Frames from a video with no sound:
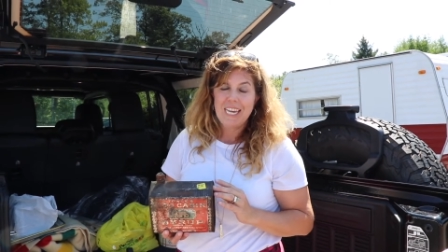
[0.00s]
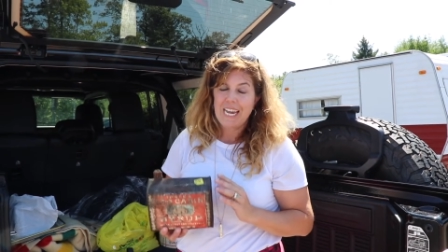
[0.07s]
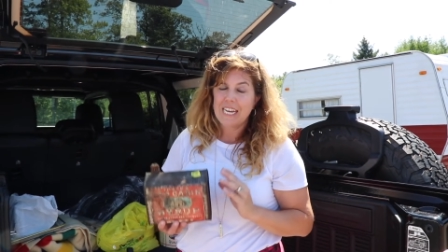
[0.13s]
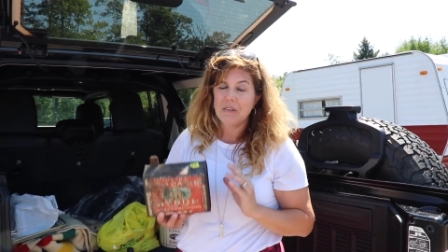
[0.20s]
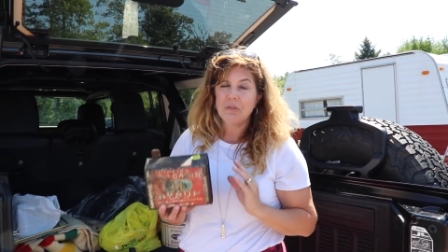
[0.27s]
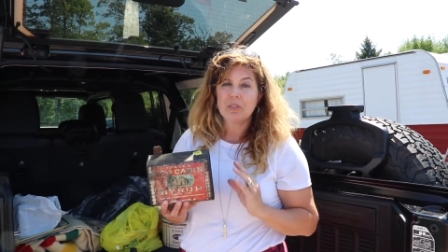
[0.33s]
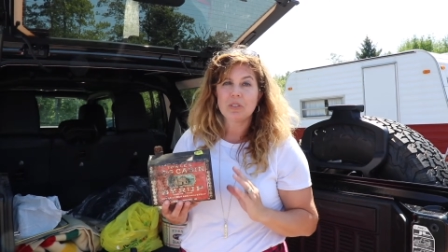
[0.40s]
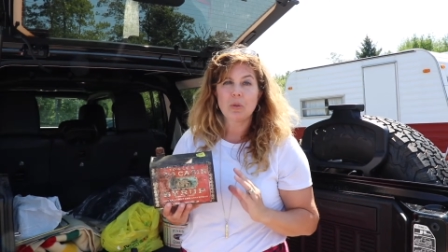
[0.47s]
And
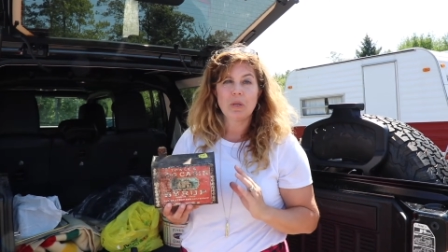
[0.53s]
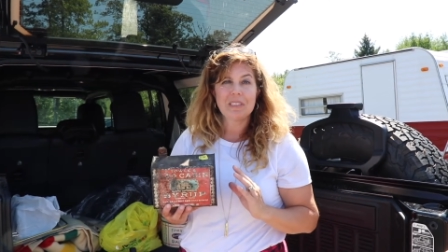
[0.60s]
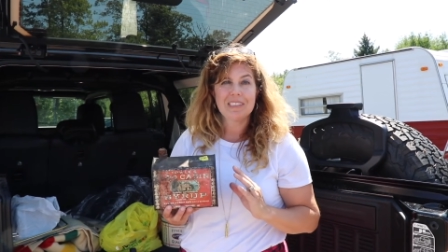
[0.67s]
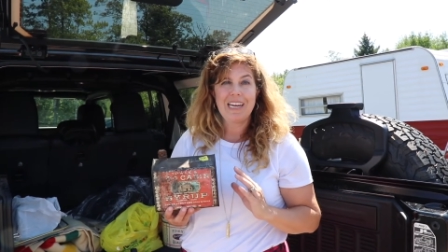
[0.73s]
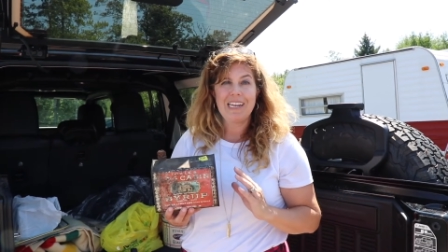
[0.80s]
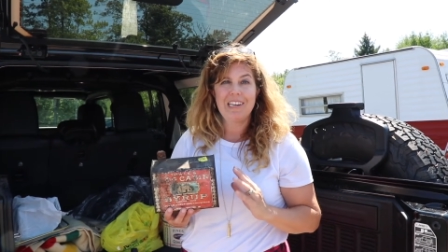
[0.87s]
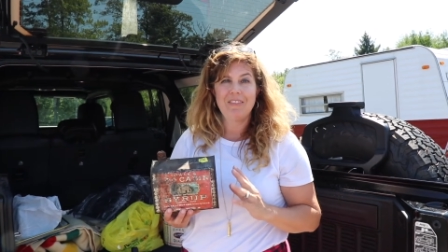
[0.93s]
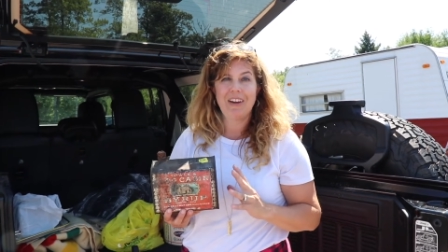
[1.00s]
I was so
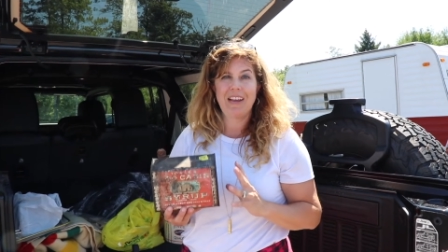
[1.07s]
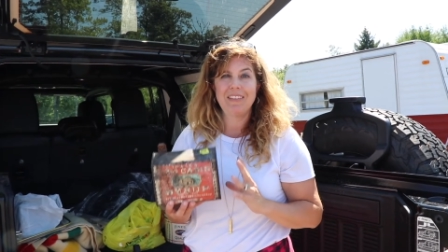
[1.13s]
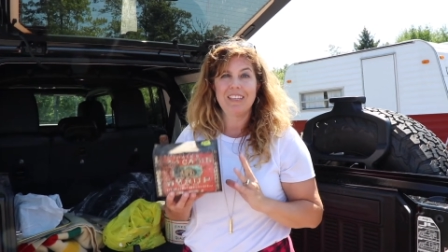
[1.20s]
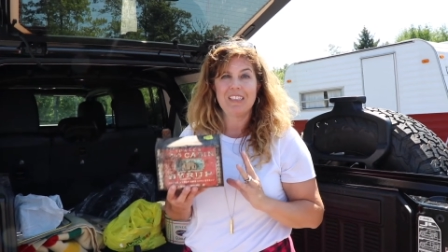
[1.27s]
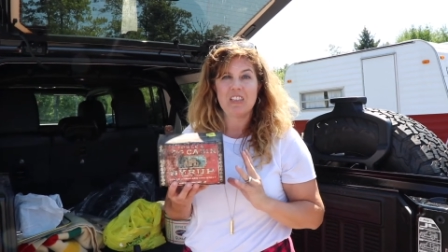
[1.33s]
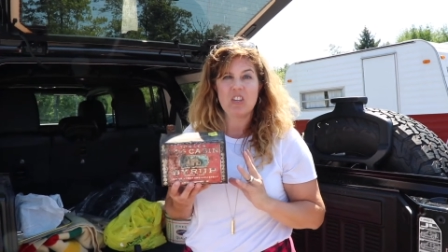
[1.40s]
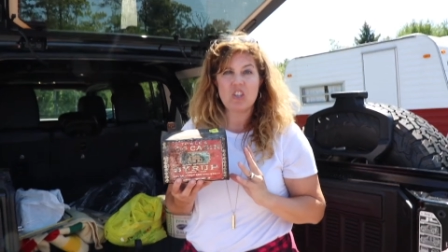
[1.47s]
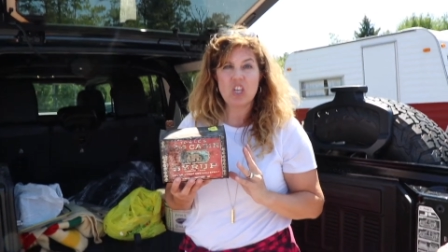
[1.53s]
excited to find
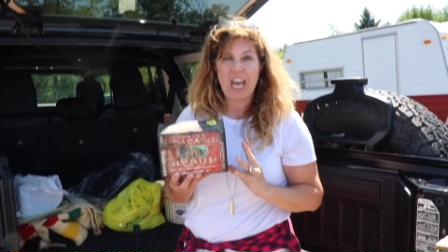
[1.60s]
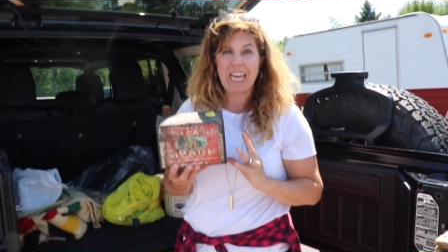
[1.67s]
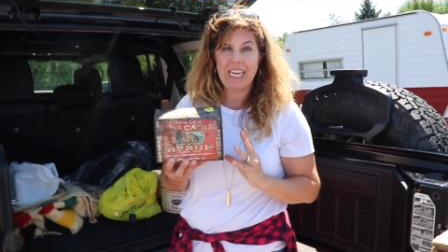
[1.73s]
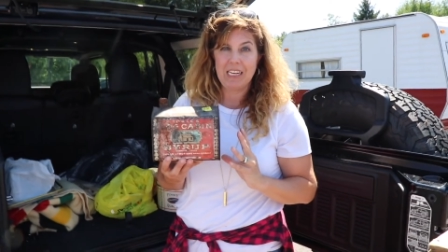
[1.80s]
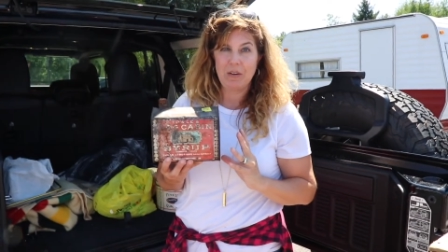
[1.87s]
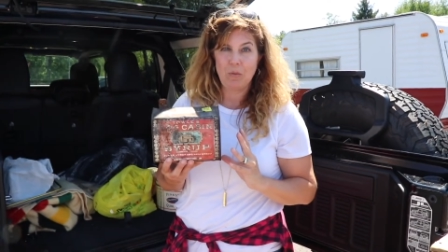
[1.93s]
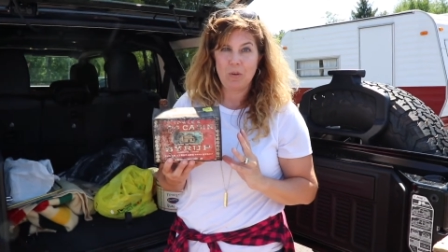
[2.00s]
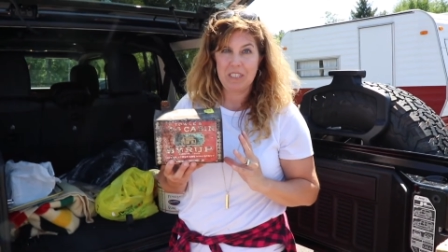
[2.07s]
this
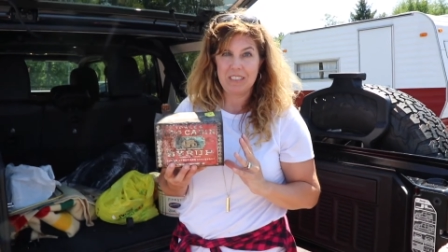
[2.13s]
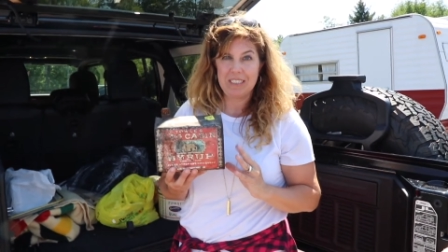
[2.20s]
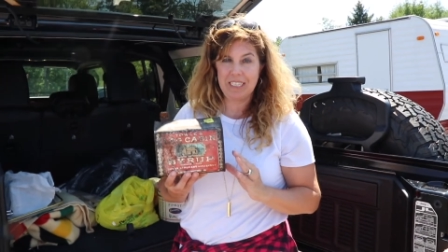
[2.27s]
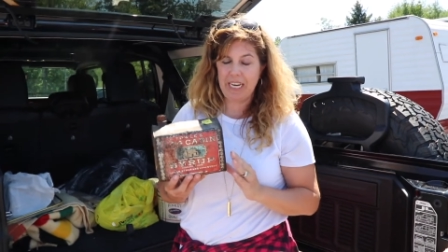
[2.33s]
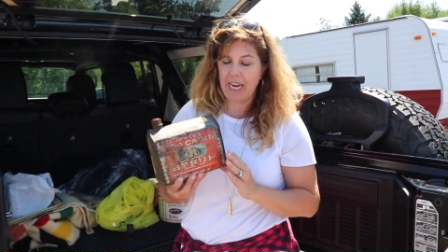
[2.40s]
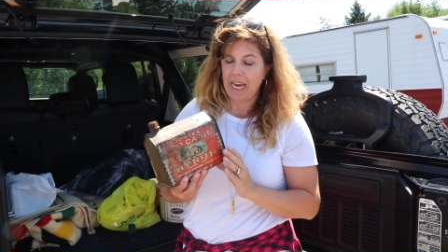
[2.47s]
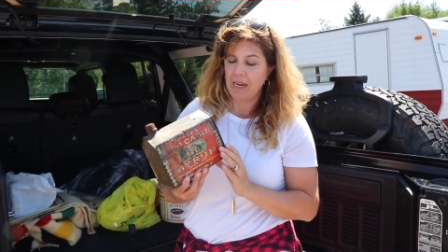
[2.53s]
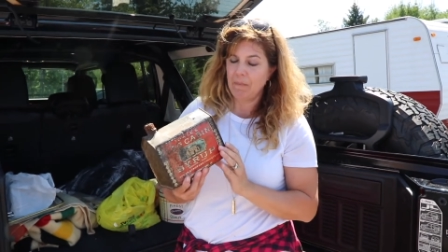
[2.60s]
giant one
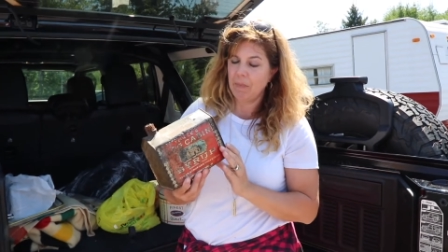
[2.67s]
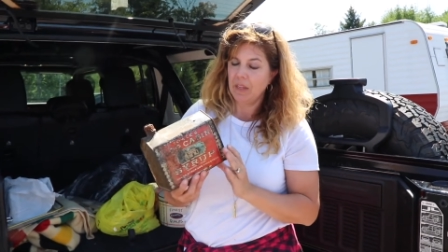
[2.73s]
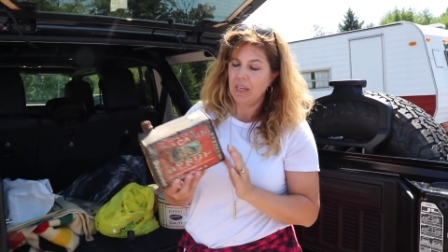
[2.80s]
today.